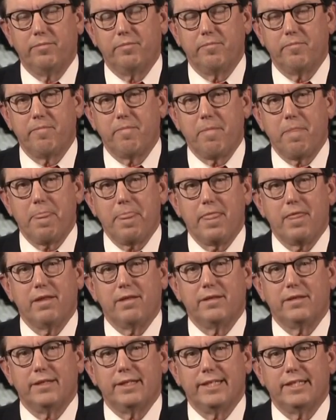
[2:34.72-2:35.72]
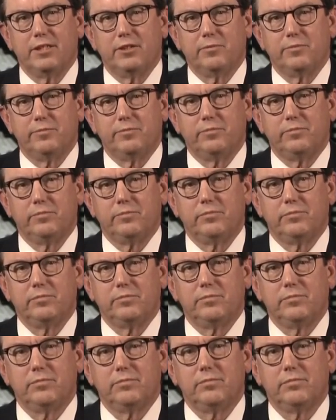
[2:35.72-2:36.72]
Are, are, you convinced that it is a
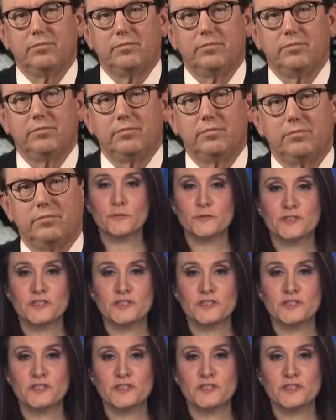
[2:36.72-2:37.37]
growth area going forward?